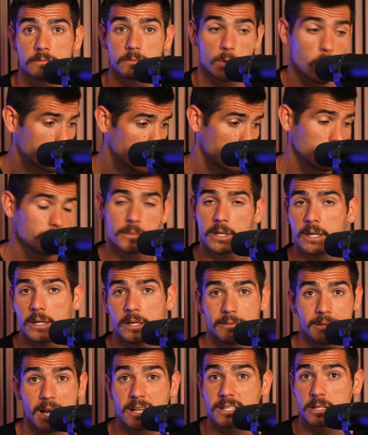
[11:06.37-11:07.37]
Okay,
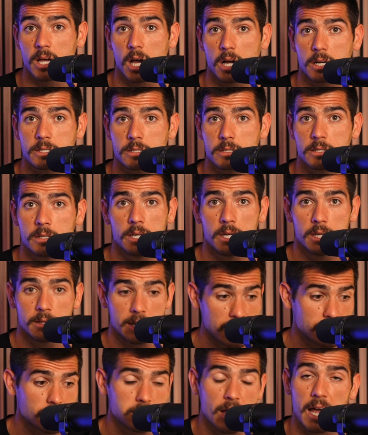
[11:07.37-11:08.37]
that sucks.
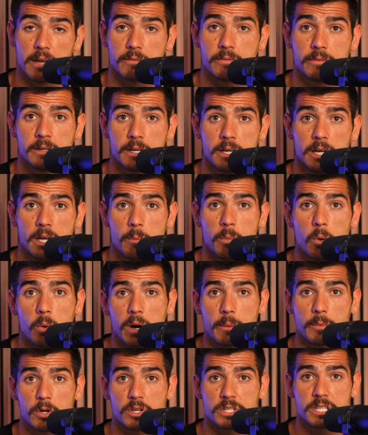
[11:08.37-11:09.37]
That's life. But what
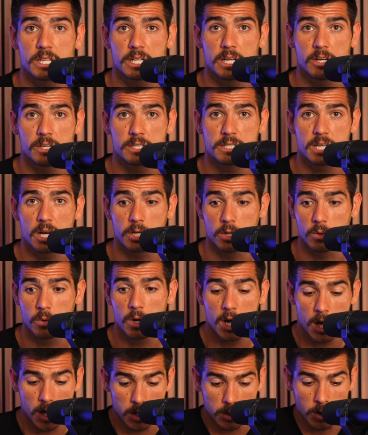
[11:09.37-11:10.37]
I'm going to sit here and tell you,
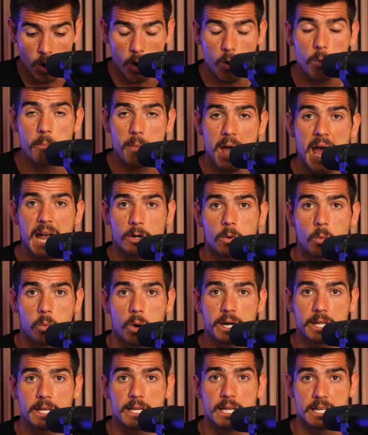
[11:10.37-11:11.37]
no matter
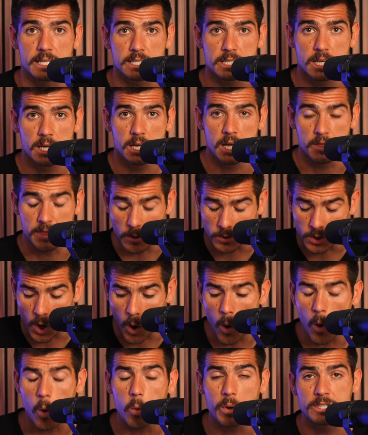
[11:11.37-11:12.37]
what it is, there's
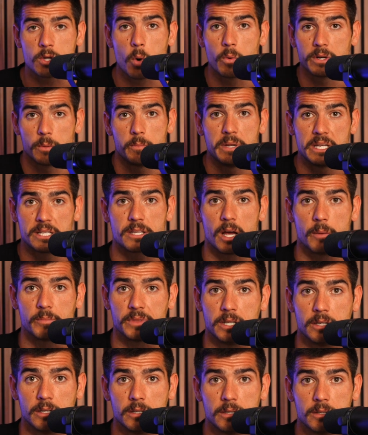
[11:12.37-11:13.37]
always going to be
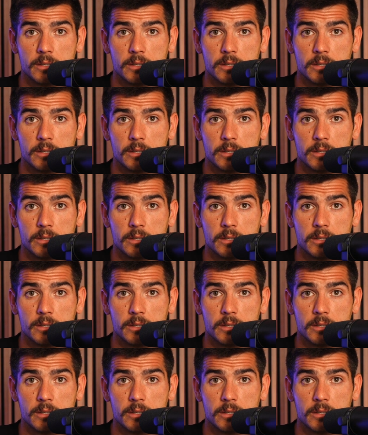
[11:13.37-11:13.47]
something.